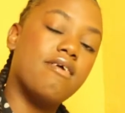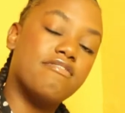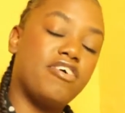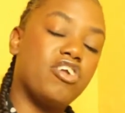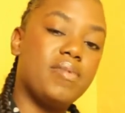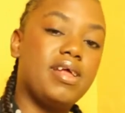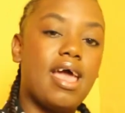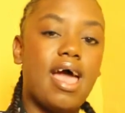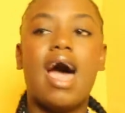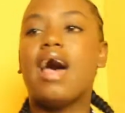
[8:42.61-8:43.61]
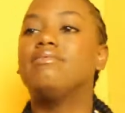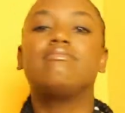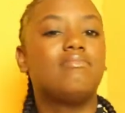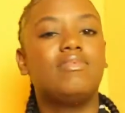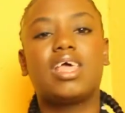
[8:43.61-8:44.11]
Follow me there and
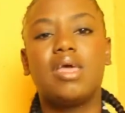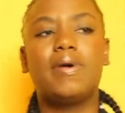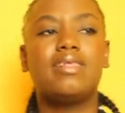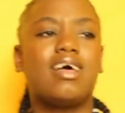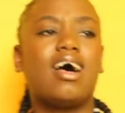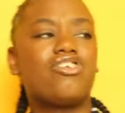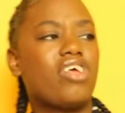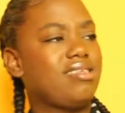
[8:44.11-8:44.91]
we'll keep in touch.